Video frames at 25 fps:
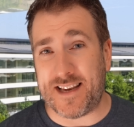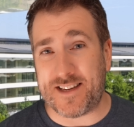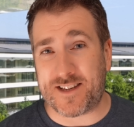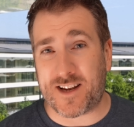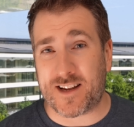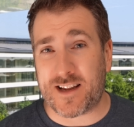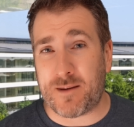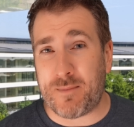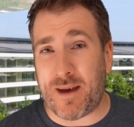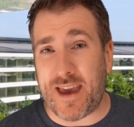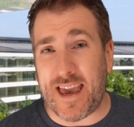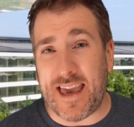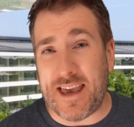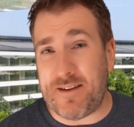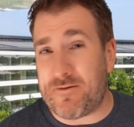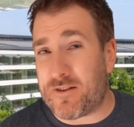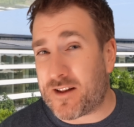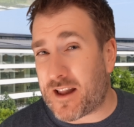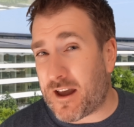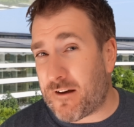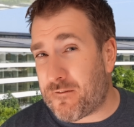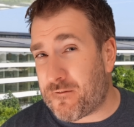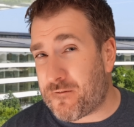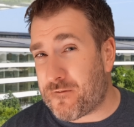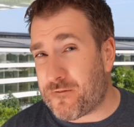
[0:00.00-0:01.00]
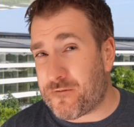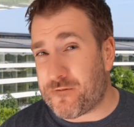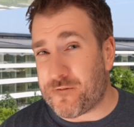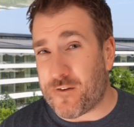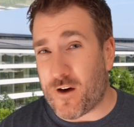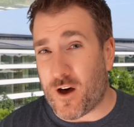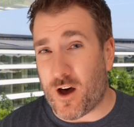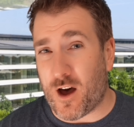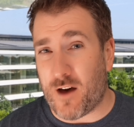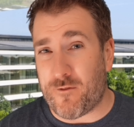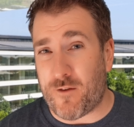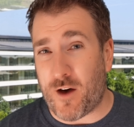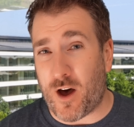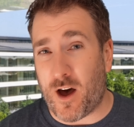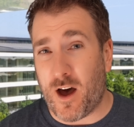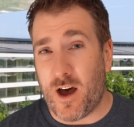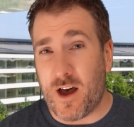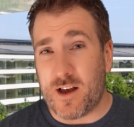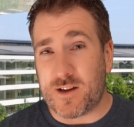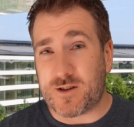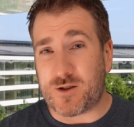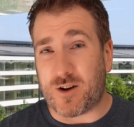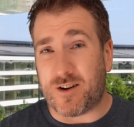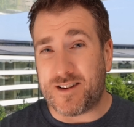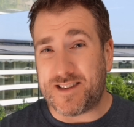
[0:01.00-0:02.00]
it's going to be even a further
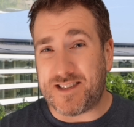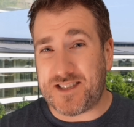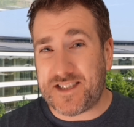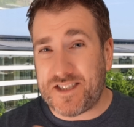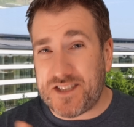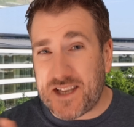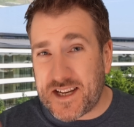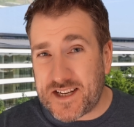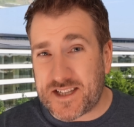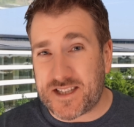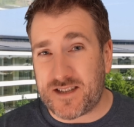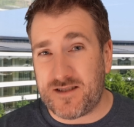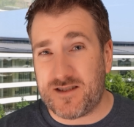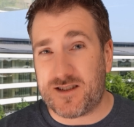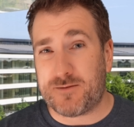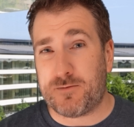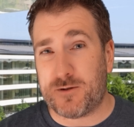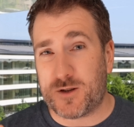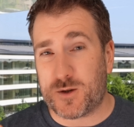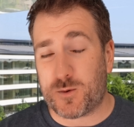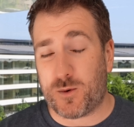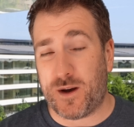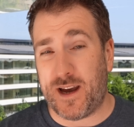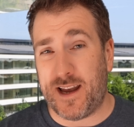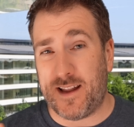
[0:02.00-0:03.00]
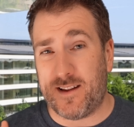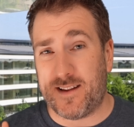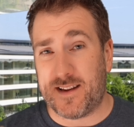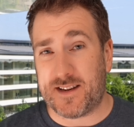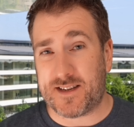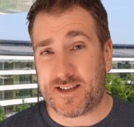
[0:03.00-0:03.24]
sort of distance between the